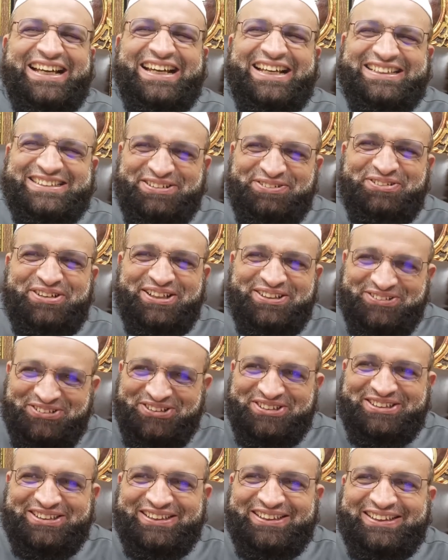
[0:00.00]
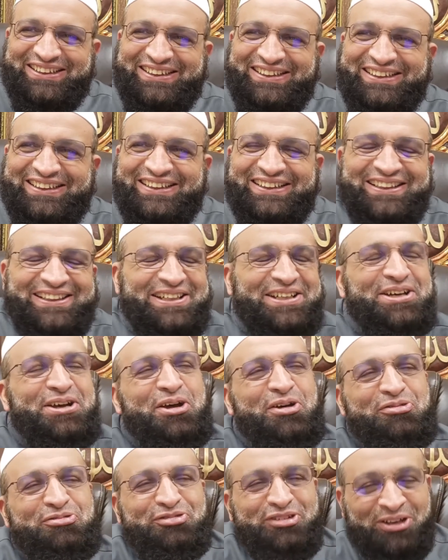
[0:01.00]
It's a very interesting
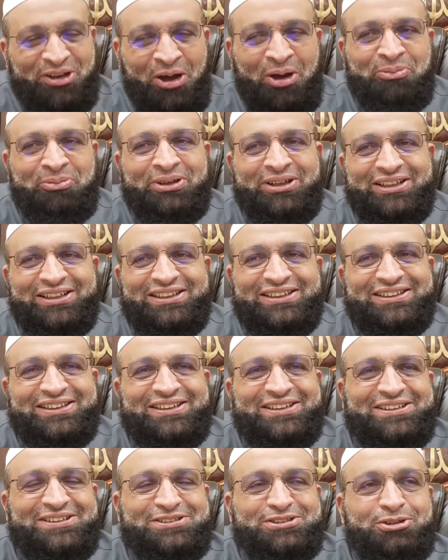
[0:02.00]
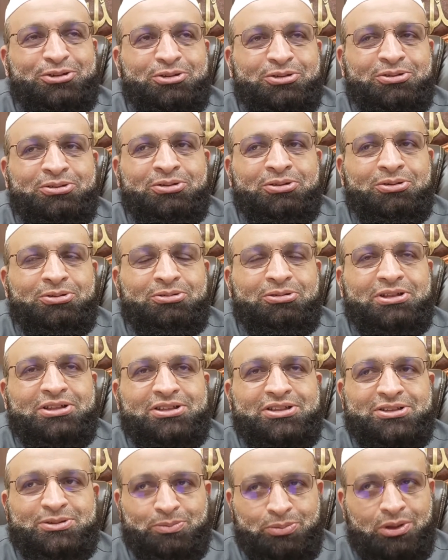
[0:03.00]
phenomena. So you know where
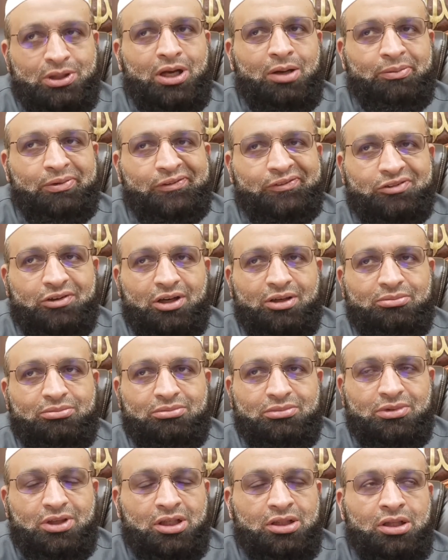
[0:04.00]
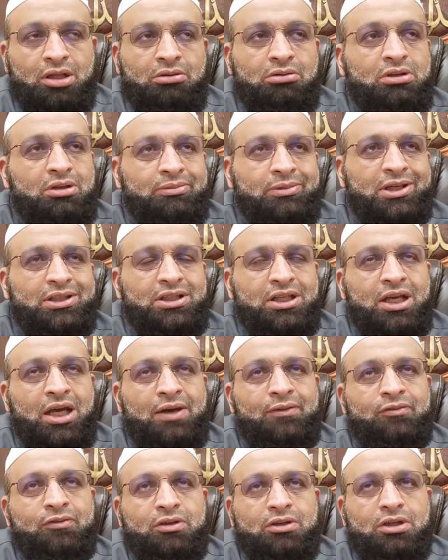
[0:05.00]
this book coming from. And the ulama, they
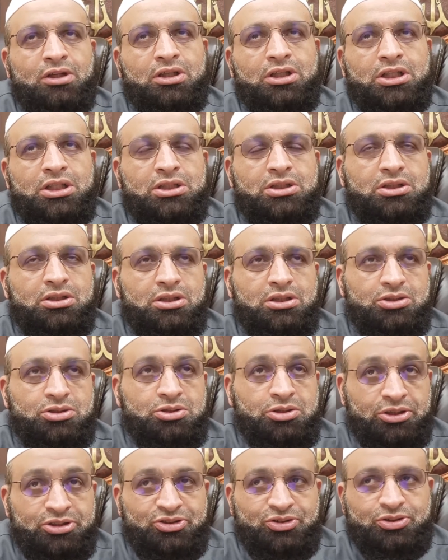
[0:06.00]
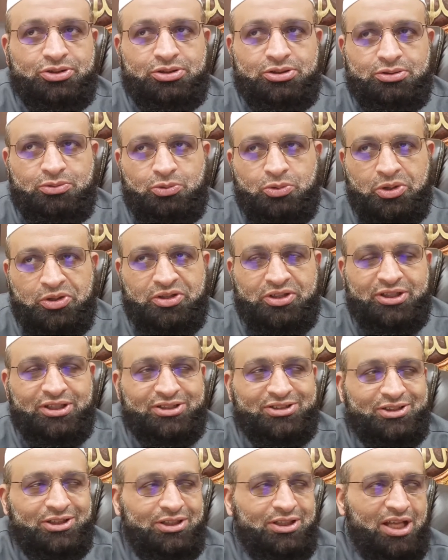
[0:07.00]
have a great
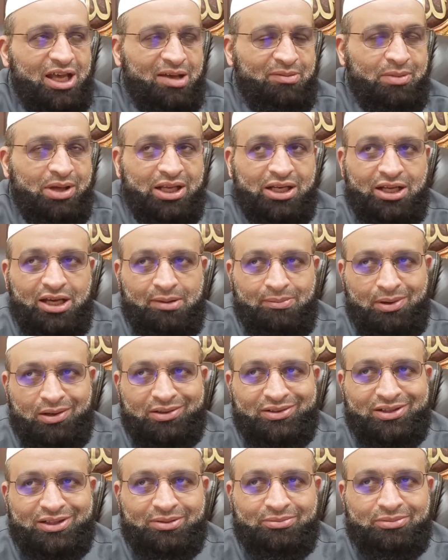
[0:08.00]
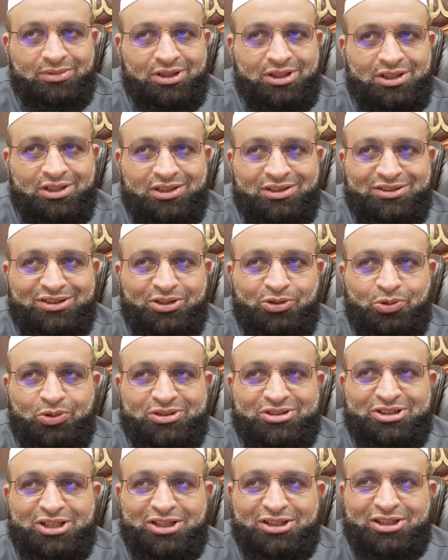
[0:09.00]
trustworthiness and amana about them. They
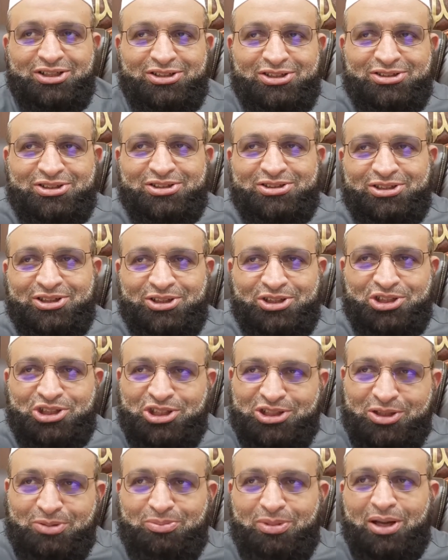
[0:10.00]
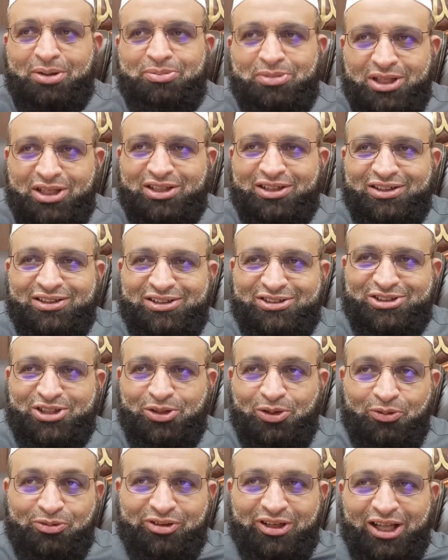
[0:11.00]
don't say that this is initiated by me, it's a
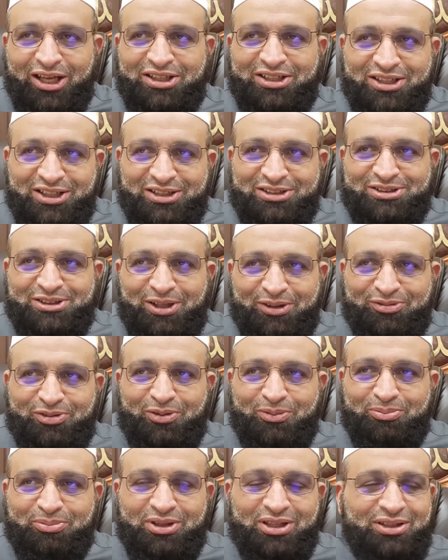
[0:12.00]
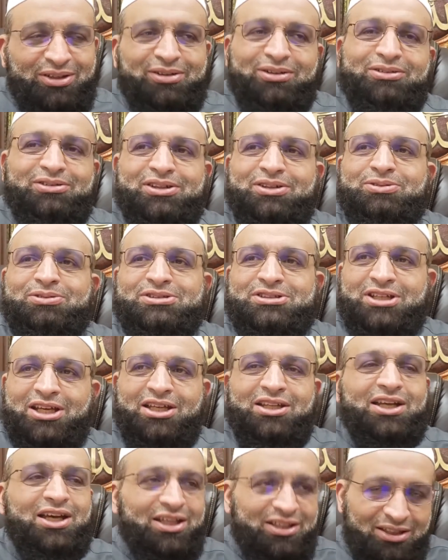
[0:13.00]
novel idea, it's like from me. No, they will
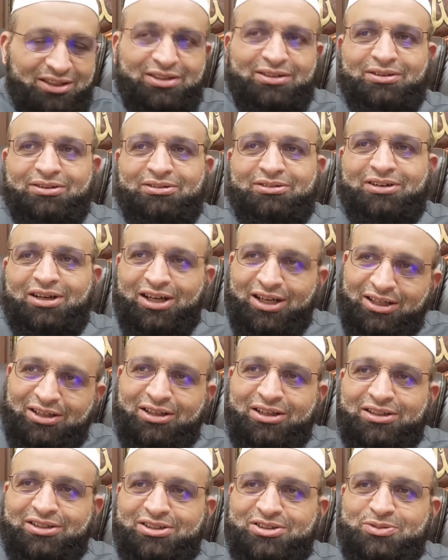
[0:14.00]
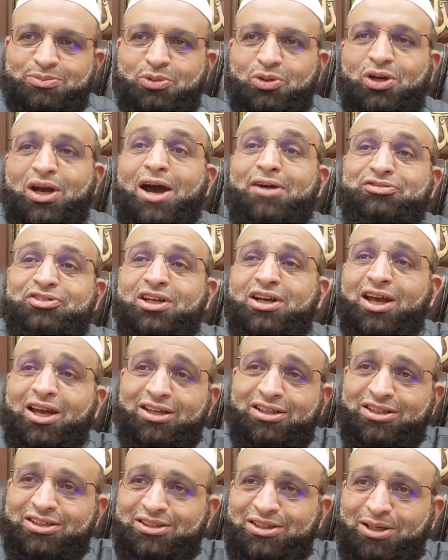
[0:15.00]
say that, you know, I got this book after
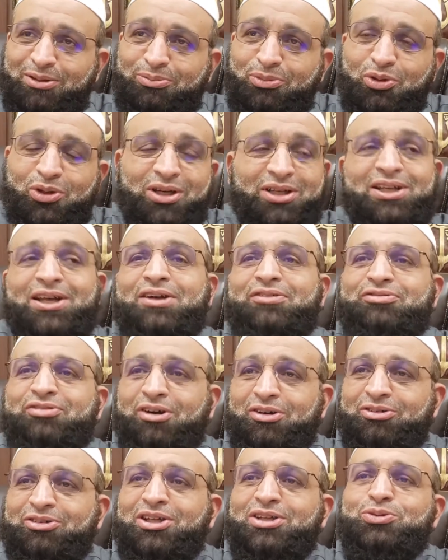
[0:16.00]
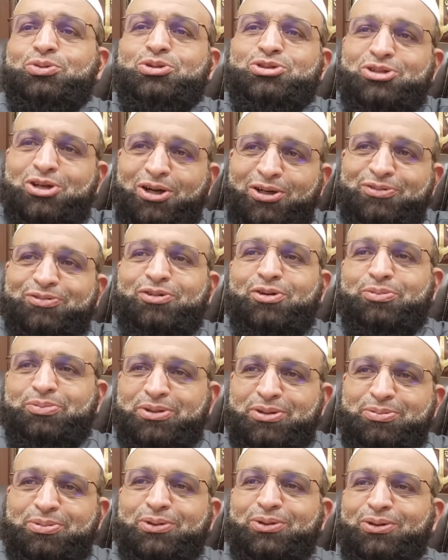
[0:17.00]
I read that book, and I found that was hard for
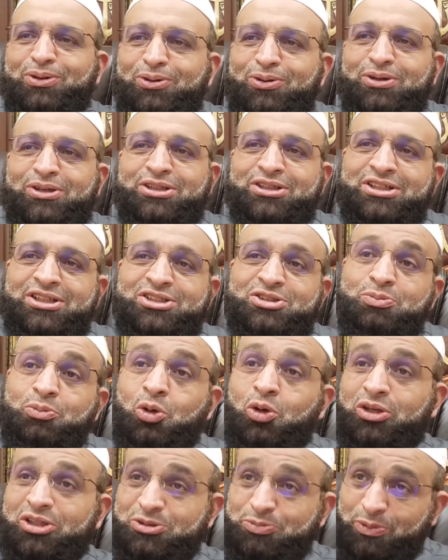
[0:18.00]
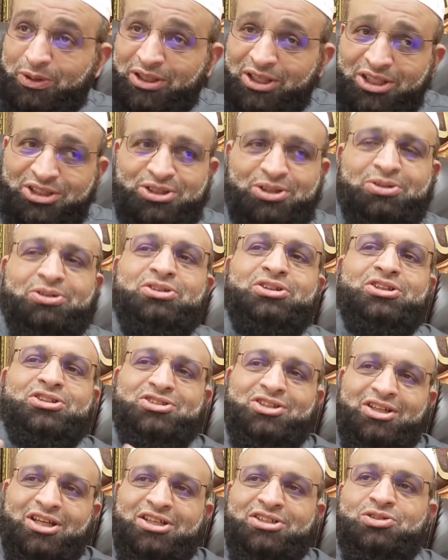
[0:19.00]
people, or it needs more explanation, or it
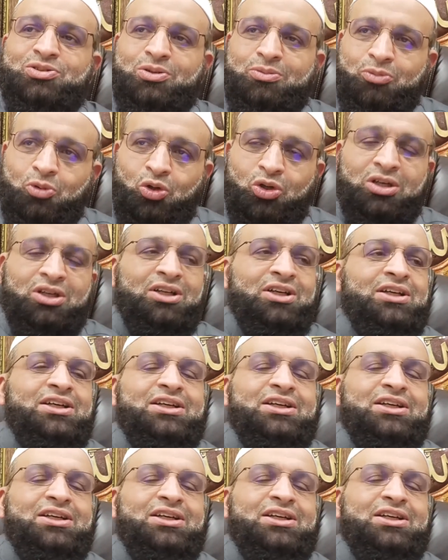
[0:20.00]
needs less or more.